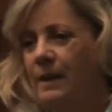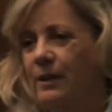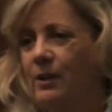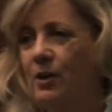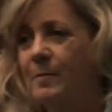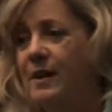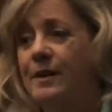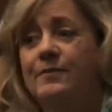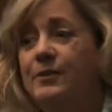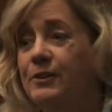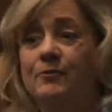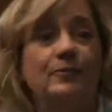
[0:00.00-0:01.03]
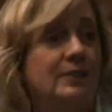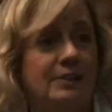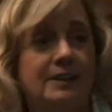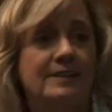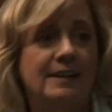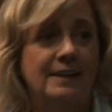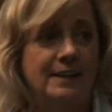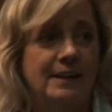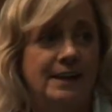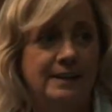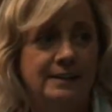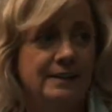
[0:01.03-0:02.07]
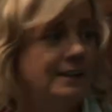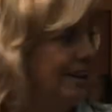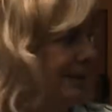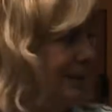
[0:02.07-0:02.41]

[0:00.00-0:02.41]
am I ever going to feel like that again?